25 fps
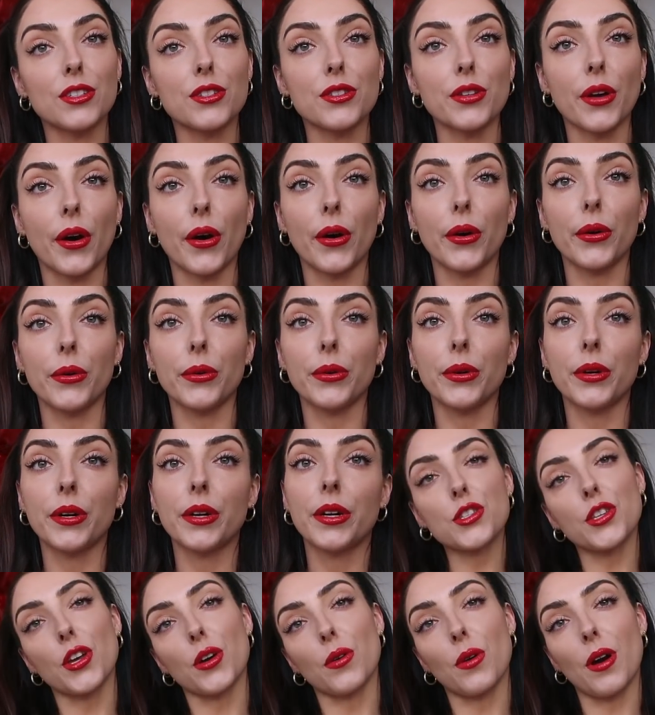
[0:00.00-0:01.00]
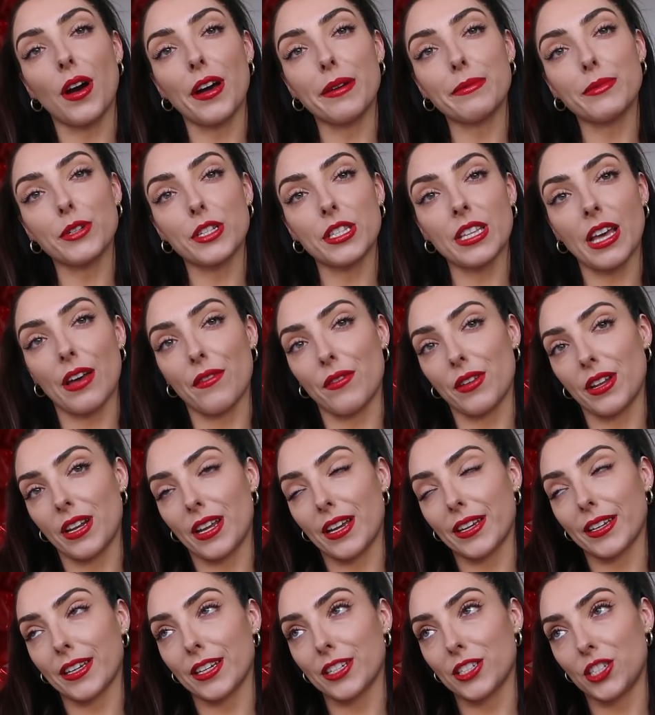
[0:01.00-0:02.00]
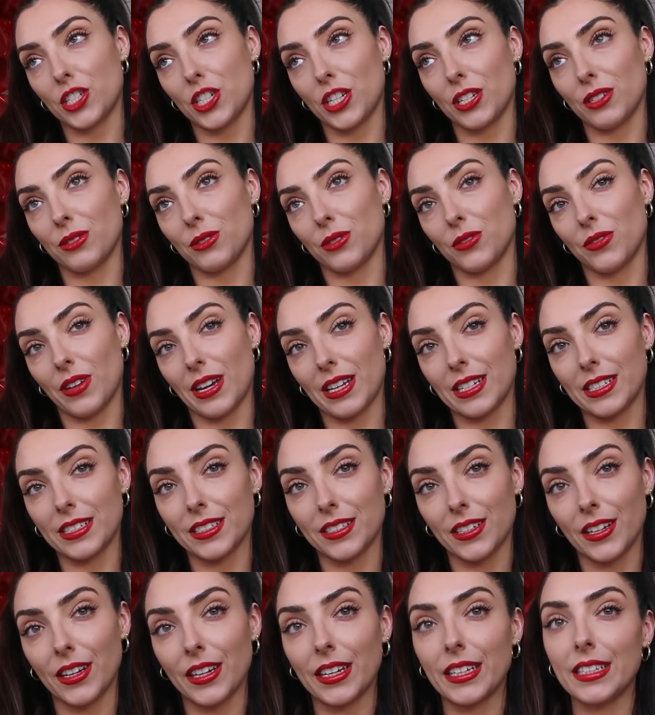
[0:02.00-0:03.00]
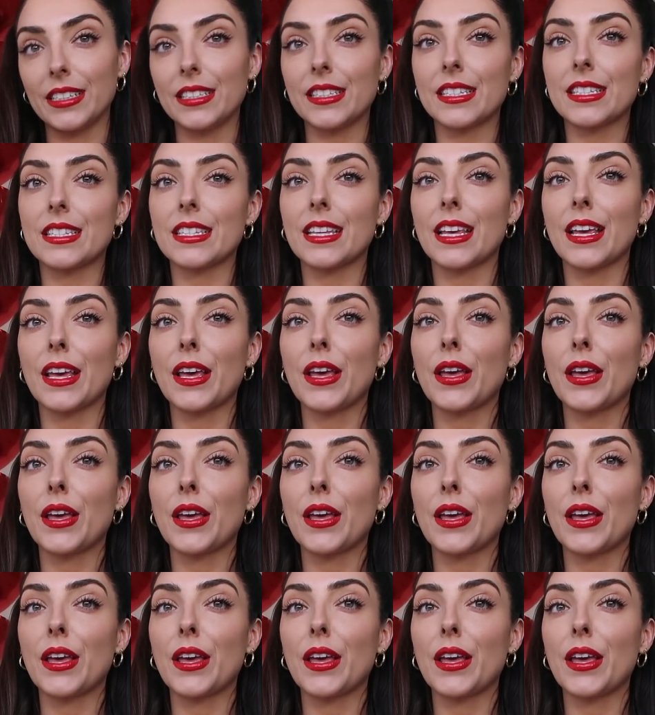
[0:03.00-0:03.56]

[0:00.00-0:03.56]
so so I'm just having like a chilled Valentine's.